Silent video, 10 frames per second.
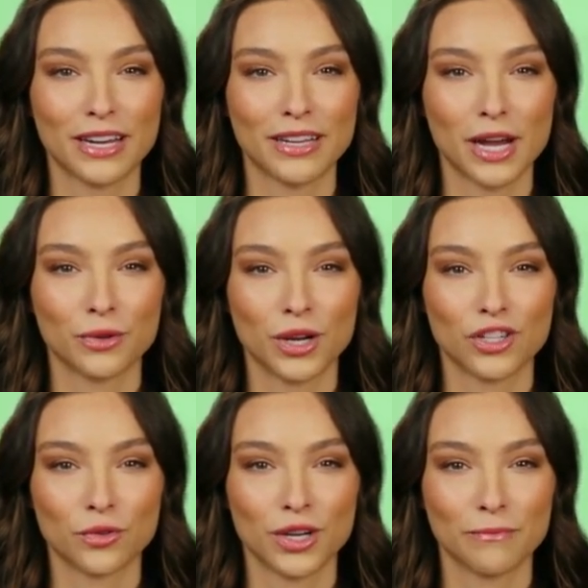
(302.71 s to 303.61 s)
Now
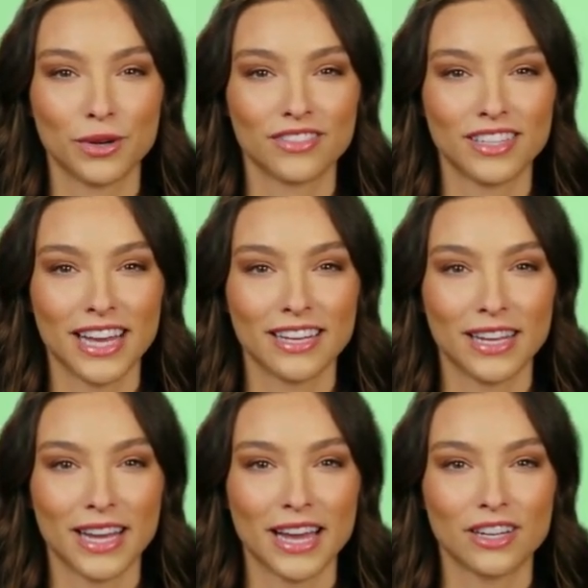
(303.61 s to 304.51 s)
launch QuickBooks again
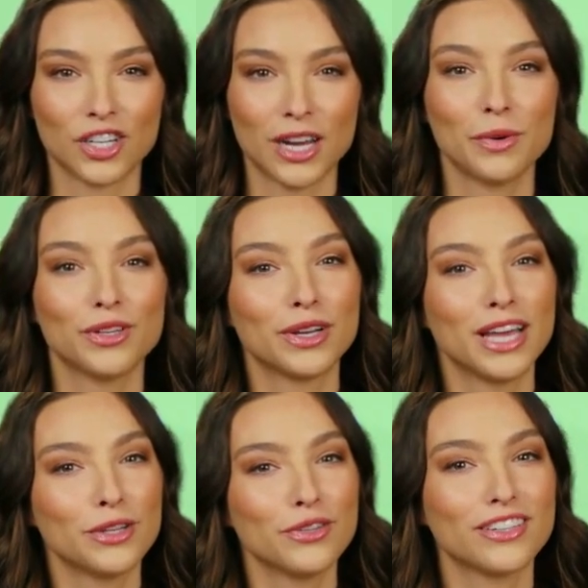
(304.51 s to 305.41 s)
and check whether
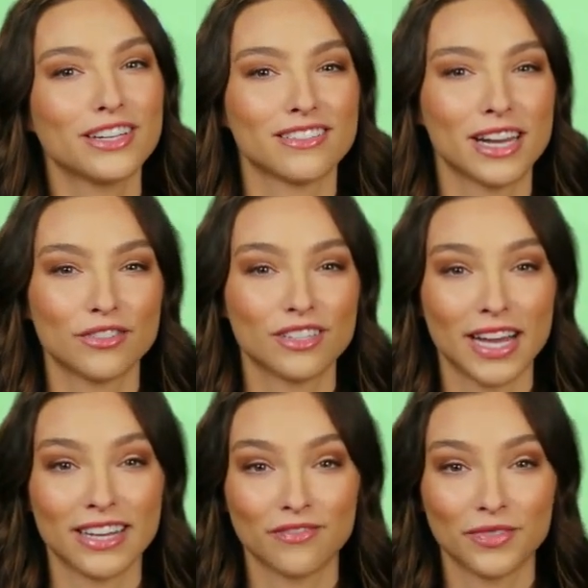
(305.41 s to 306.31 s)
error
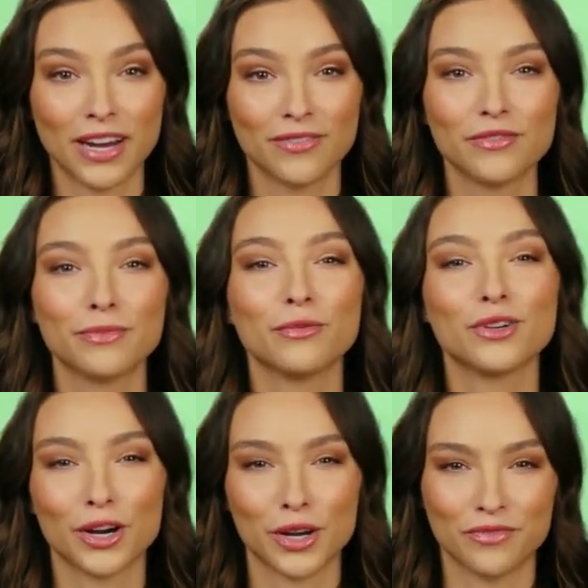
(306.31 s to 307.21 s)
6095 has been
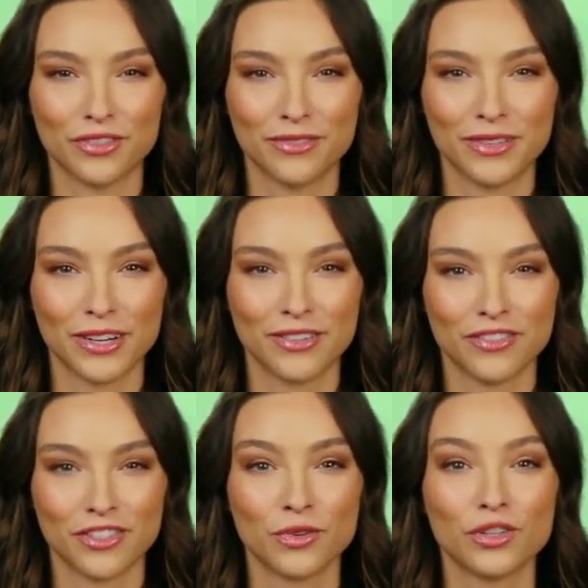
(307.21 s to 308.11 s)
resolved.
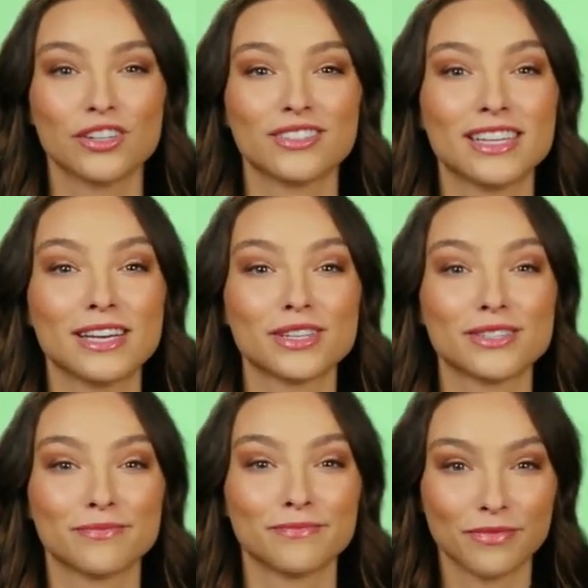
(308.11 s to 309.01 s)
Solution
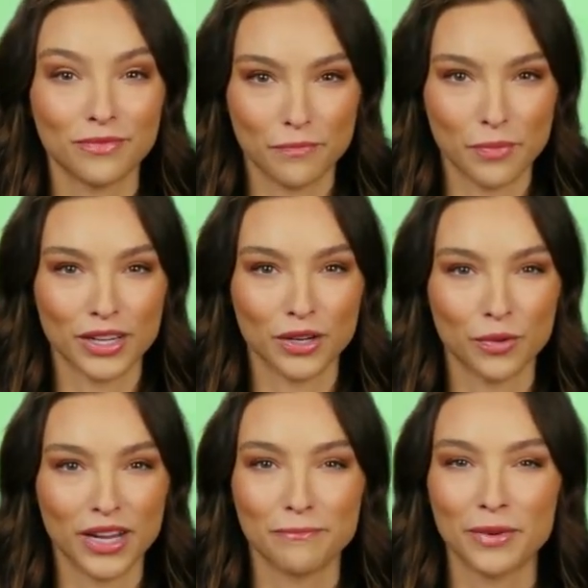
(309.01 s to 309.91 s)
7. Run
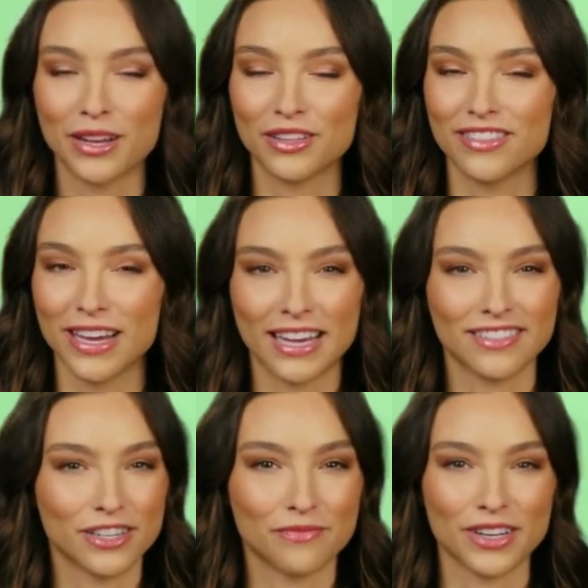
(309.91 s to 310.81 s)
QuickBooks as
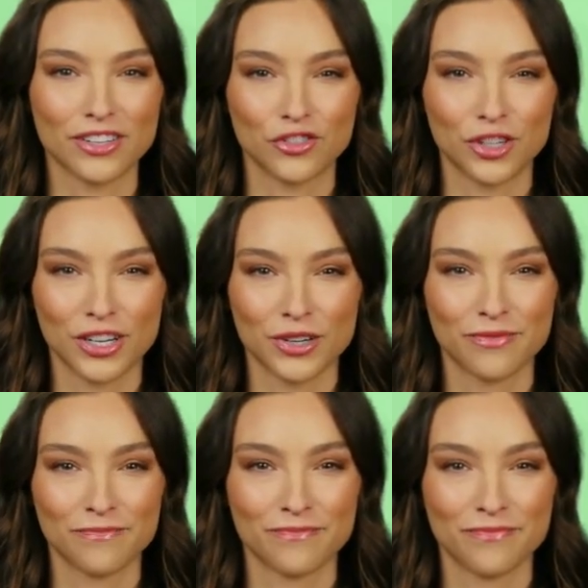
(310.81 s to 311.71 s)
an administrator.
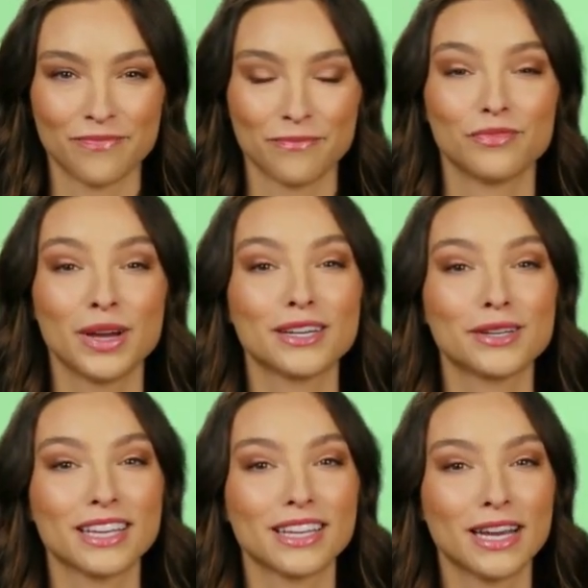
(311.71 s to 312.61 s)

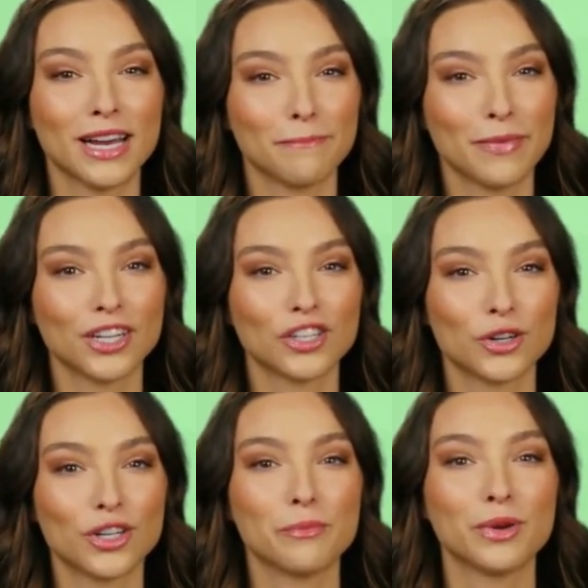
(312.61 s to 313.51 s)
Finally, make sure
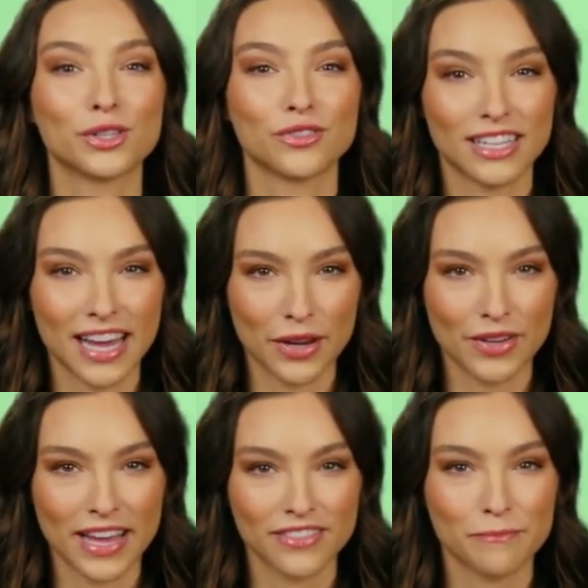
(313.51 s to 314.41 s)
your Windows account
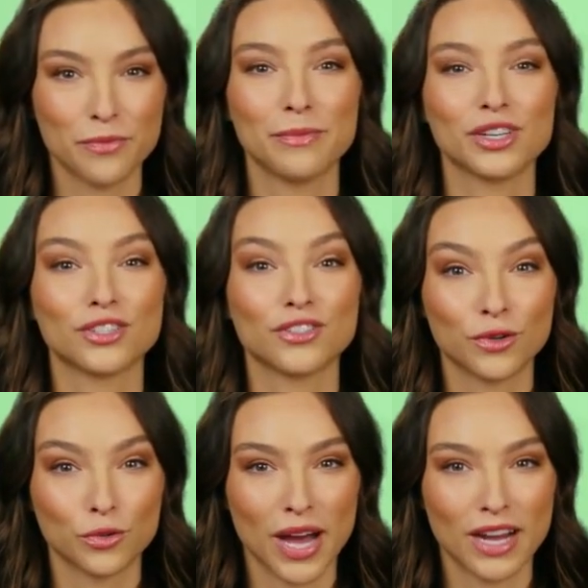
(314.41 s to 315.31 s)
has the permissions
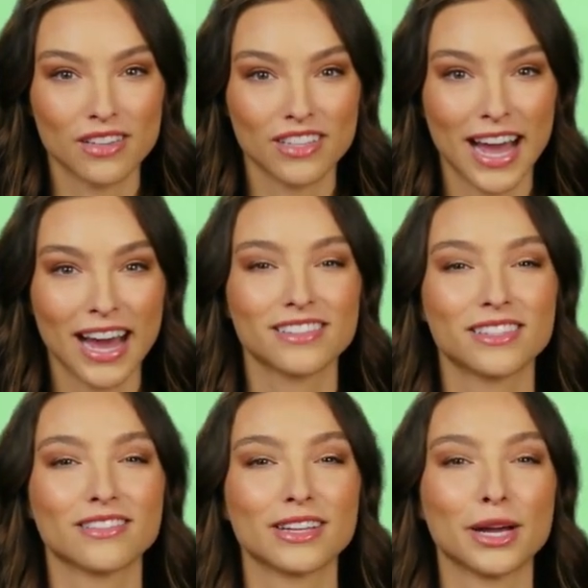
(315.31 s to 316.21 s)
required to
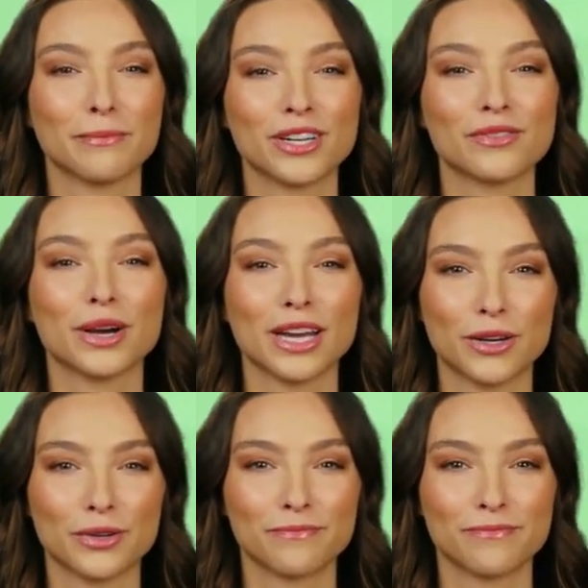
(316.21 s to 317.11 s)
access the company
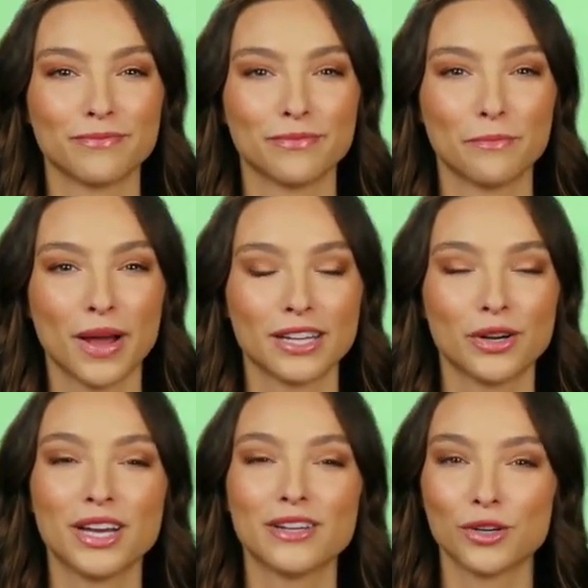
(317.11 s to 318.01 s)
file.
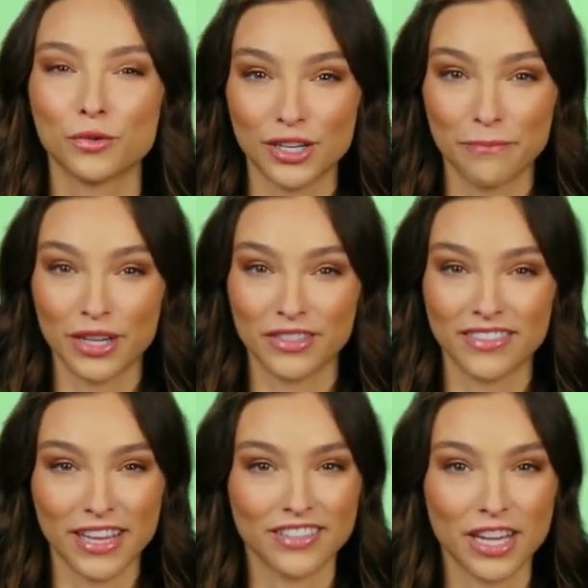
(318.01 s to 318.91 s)
Right-click the QuickBooks
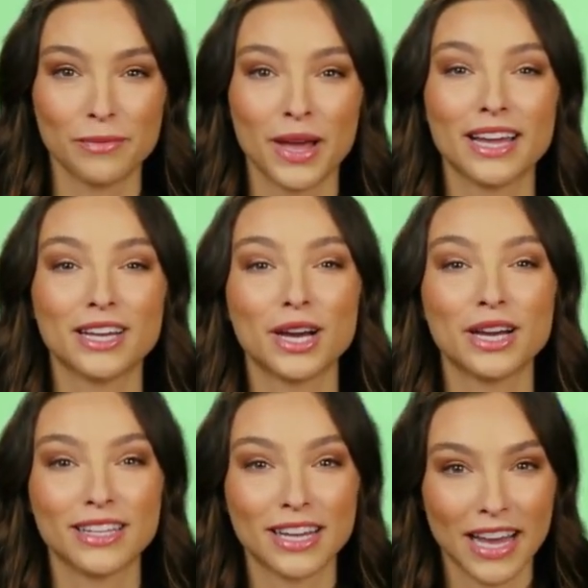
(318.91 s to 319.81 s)
desktop
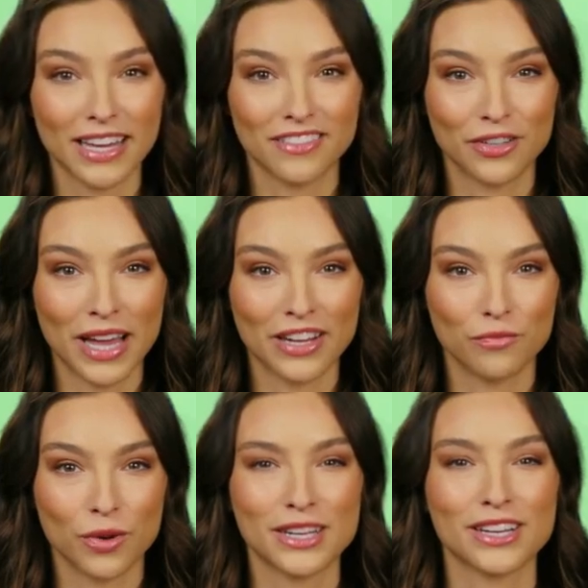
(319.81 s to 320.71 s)
icon and select
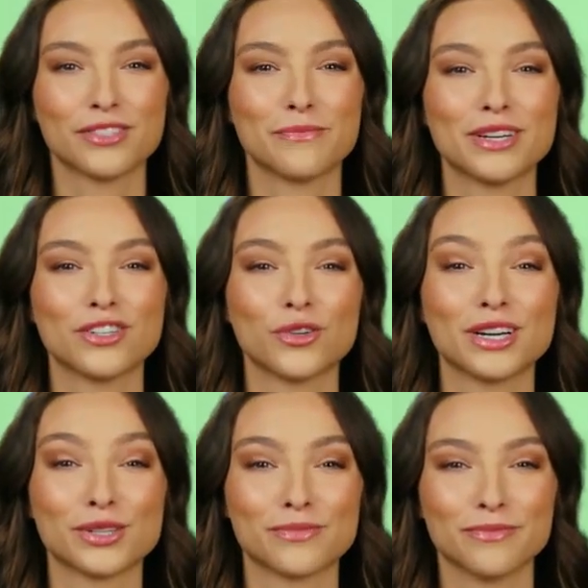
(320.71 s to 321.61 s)
Run as
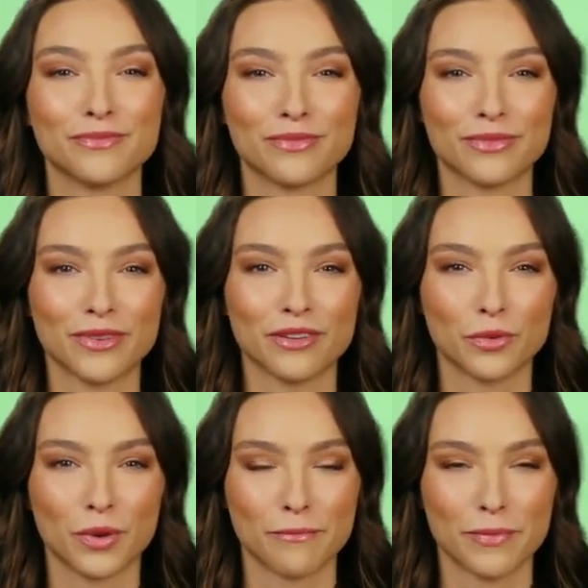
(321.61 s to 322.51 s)
Administrator. If
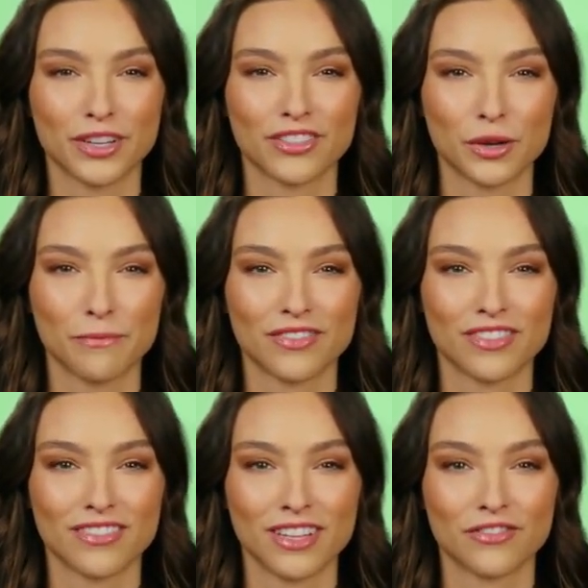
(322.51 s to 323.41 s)
QuickBooks opens
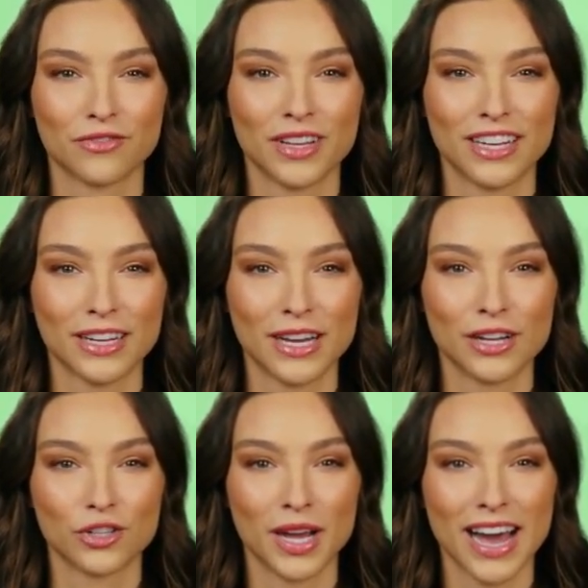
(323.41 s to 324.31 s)
successfully,
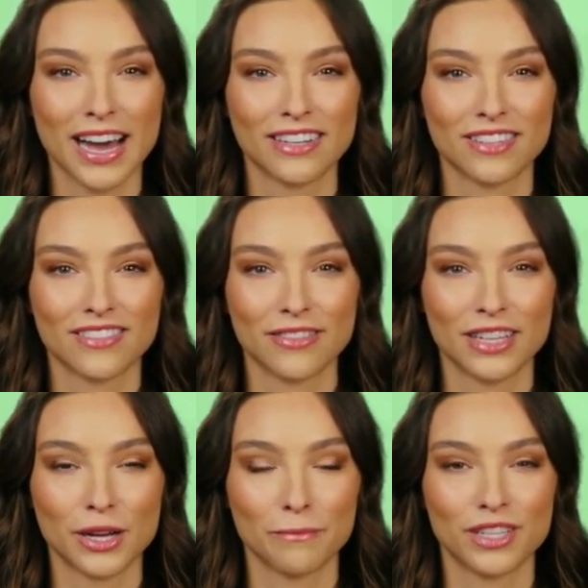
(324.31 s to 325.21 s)
try accessing the
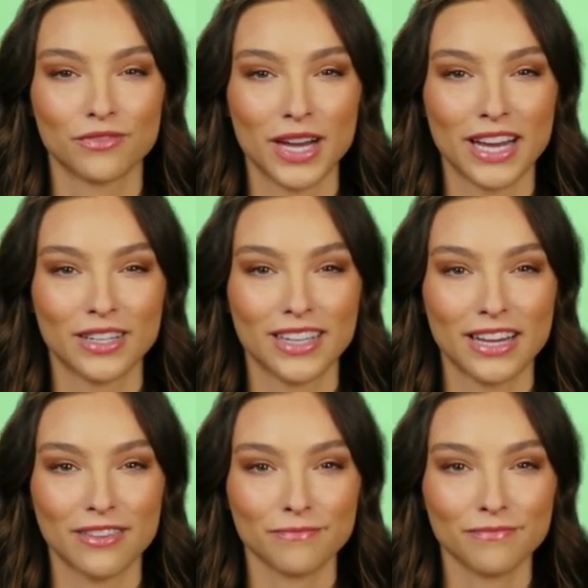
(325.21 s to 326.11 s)
company file again.